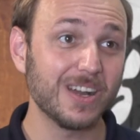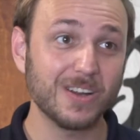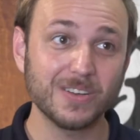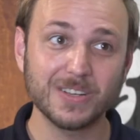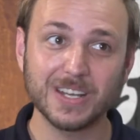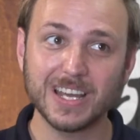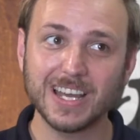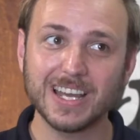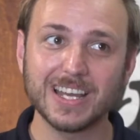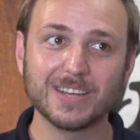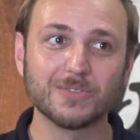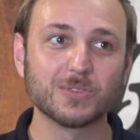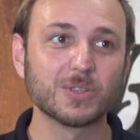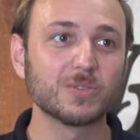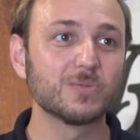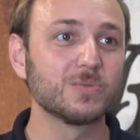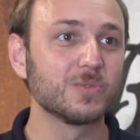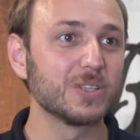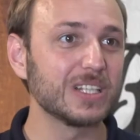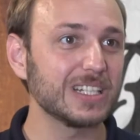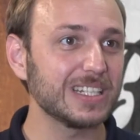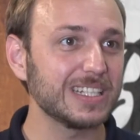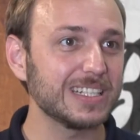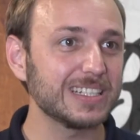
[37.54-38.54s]
Oh, yeah, and we're
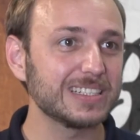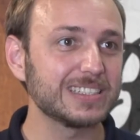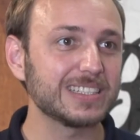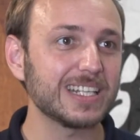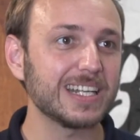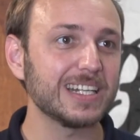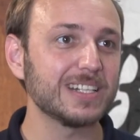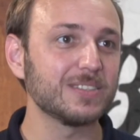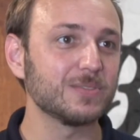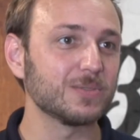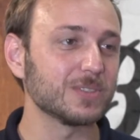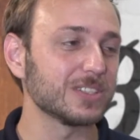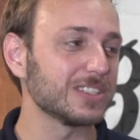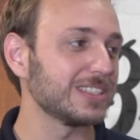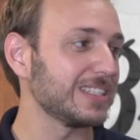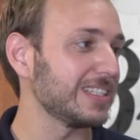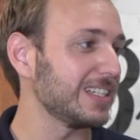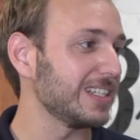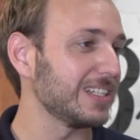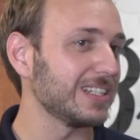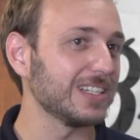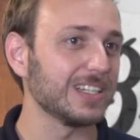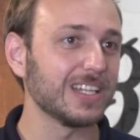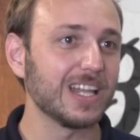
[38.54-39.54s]
really excited. We're
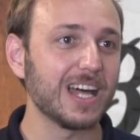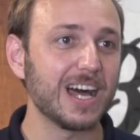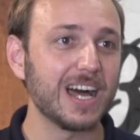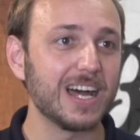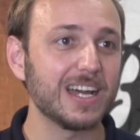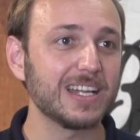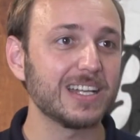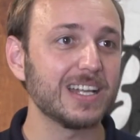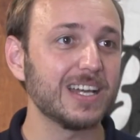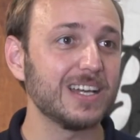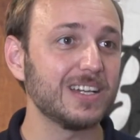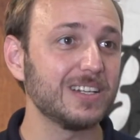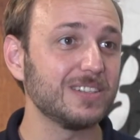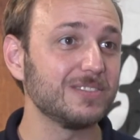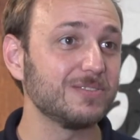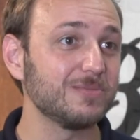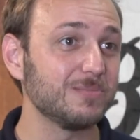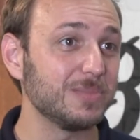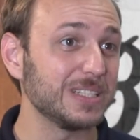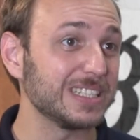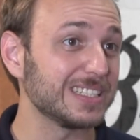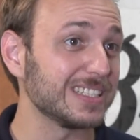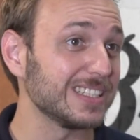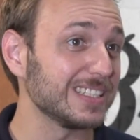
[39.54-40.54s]
seeing a lot
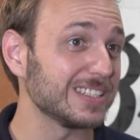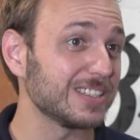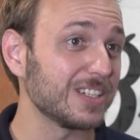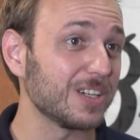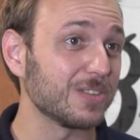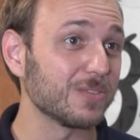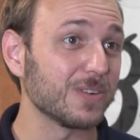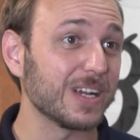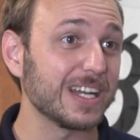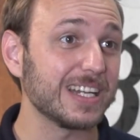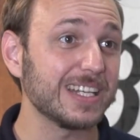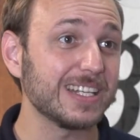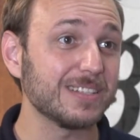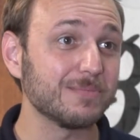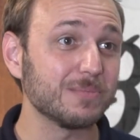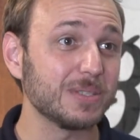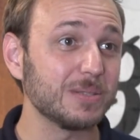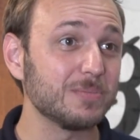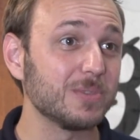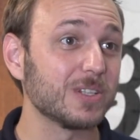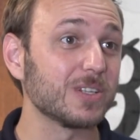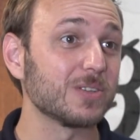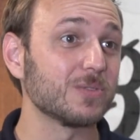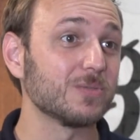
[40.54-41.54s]
of business already, and
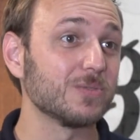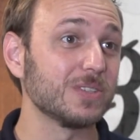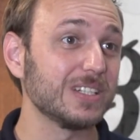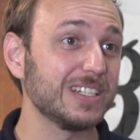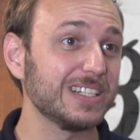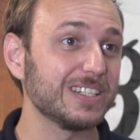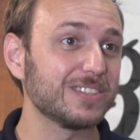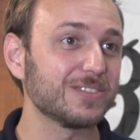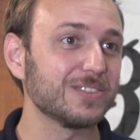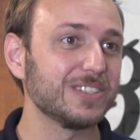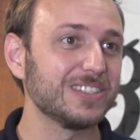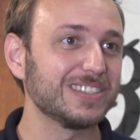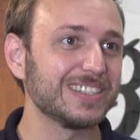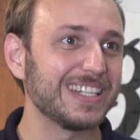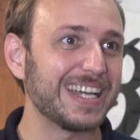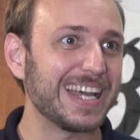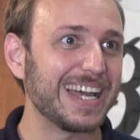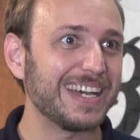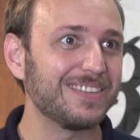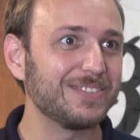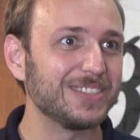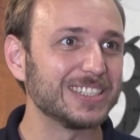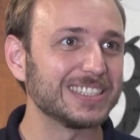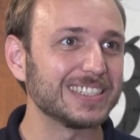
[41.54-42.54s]
people are really thrilled to
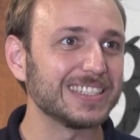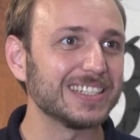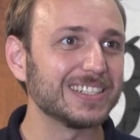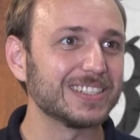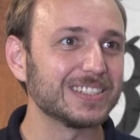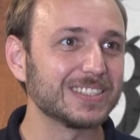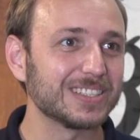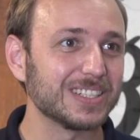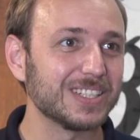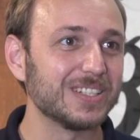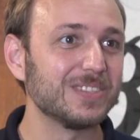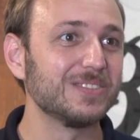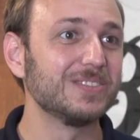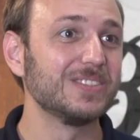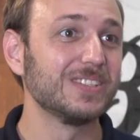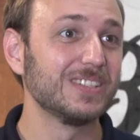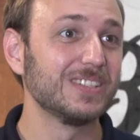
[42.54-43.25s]
have us here. So